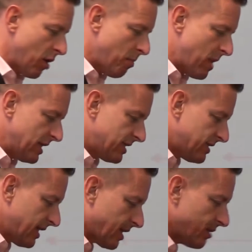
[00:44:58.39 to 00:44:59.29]
My
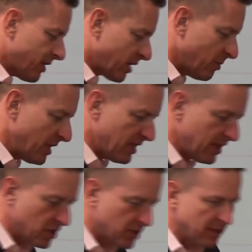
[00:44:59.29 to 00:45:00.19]
second
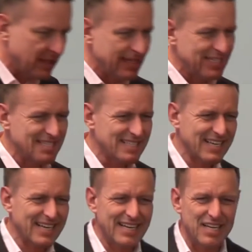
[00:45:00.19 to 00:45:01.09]
recommendation
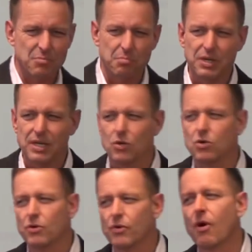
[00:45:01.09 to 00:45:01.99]
is be
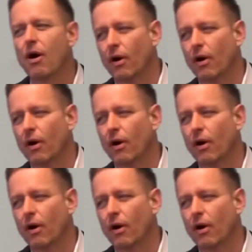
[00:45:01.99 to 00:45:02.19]
who you